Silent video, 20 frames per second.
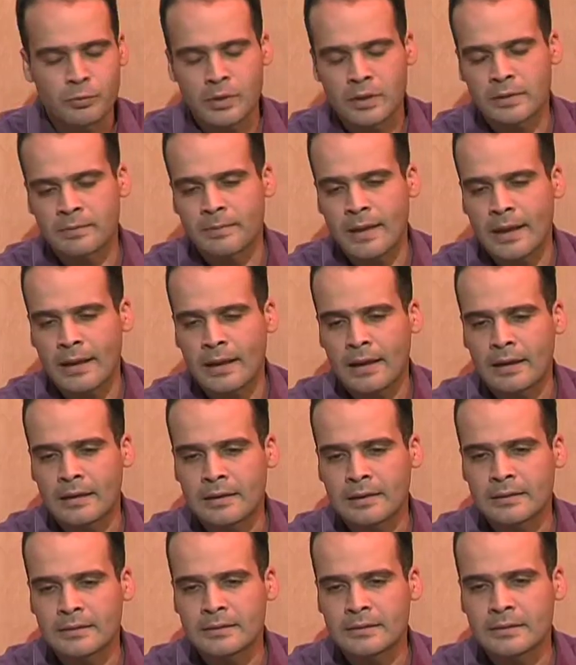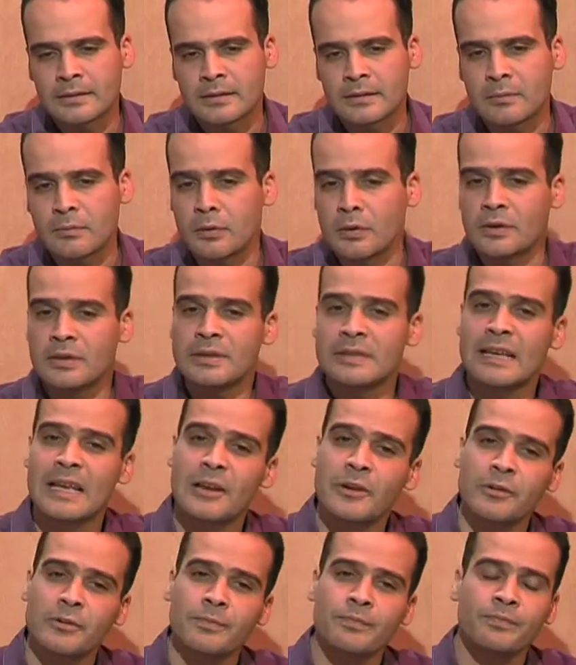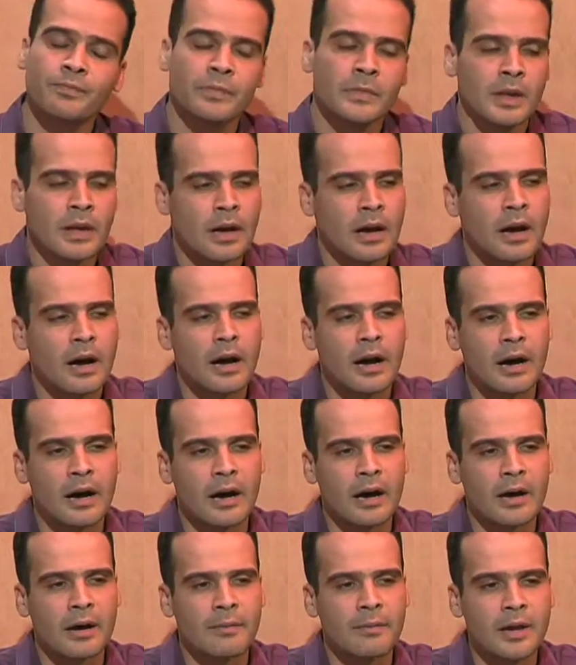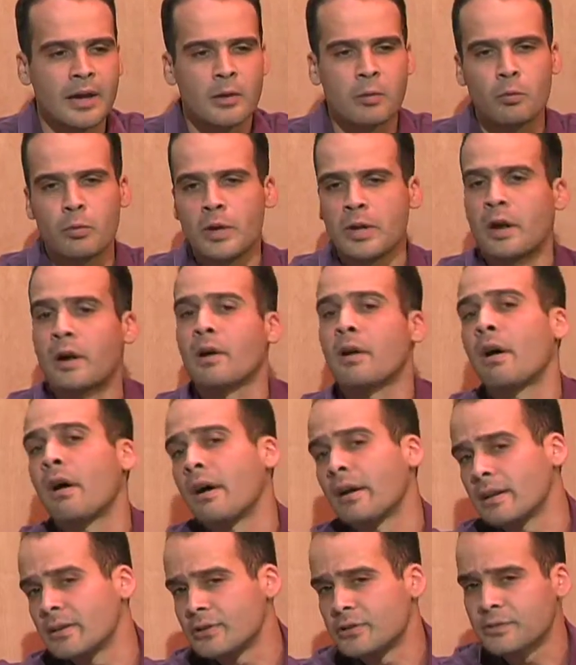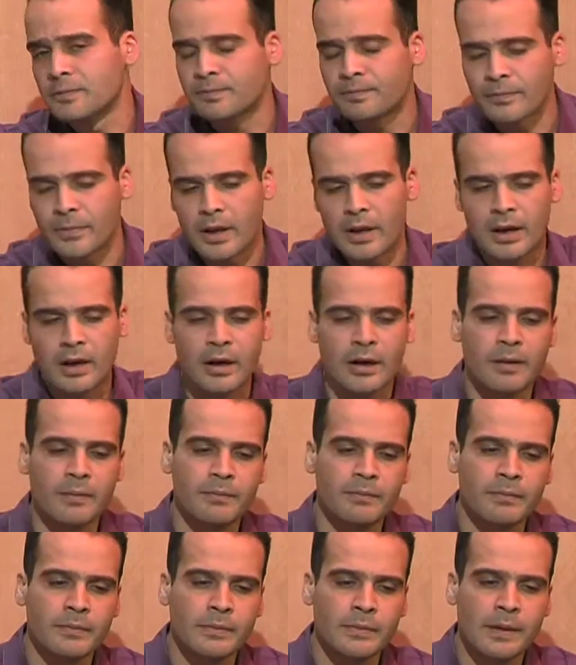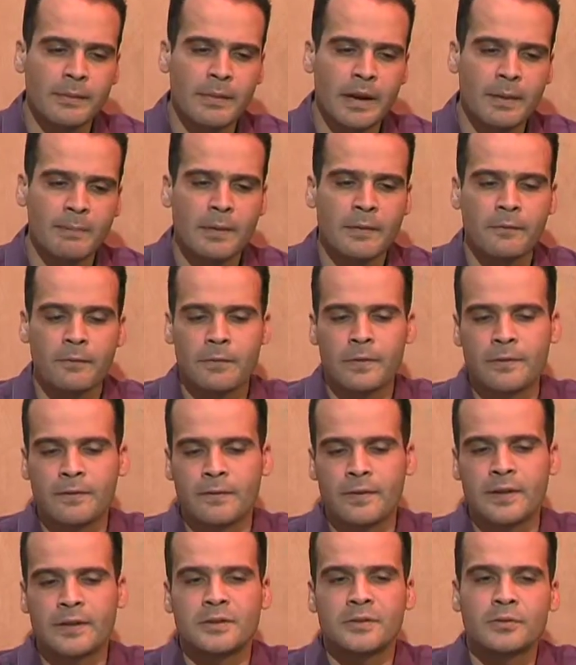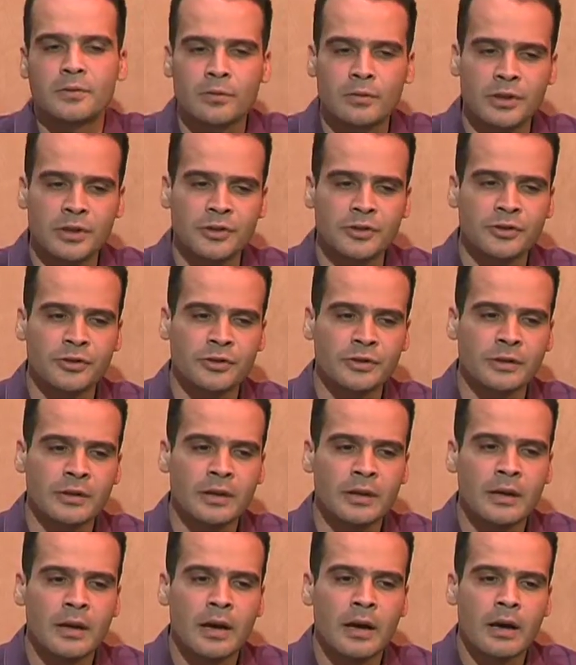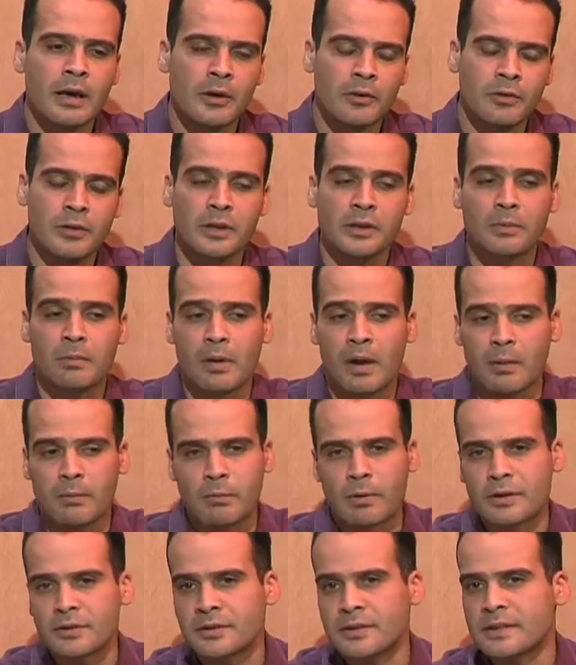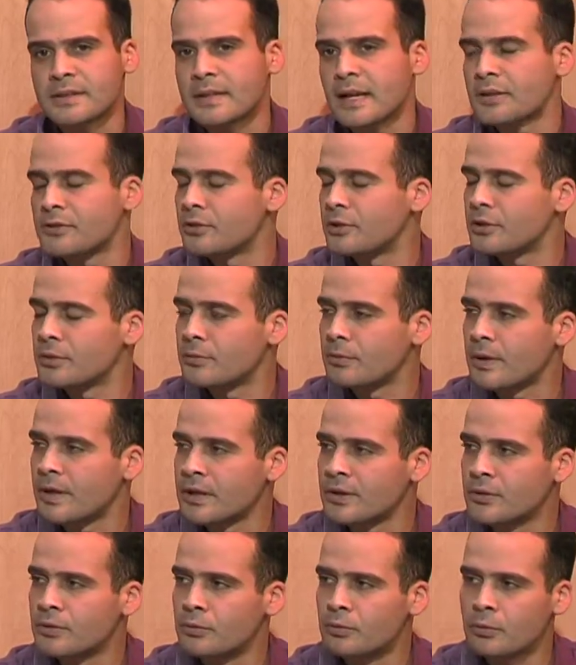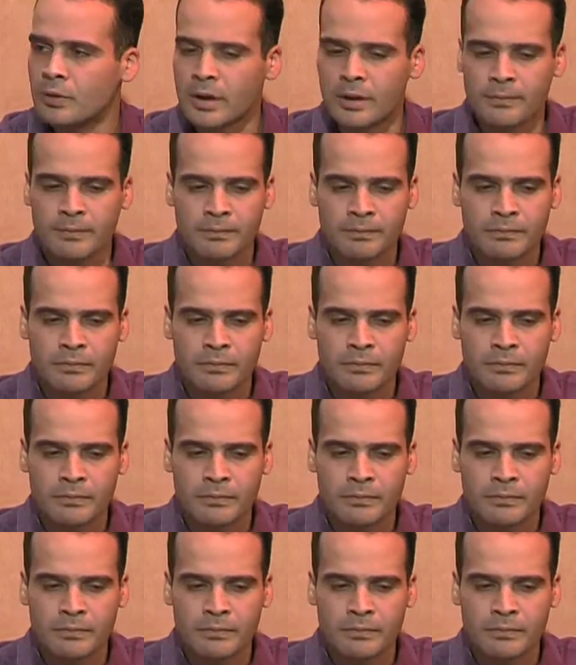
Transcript: with the Mattapan Community Center and Wheelock College, the Mattapan Food and Fitness Coalition Healthy on the Block project is actually trying to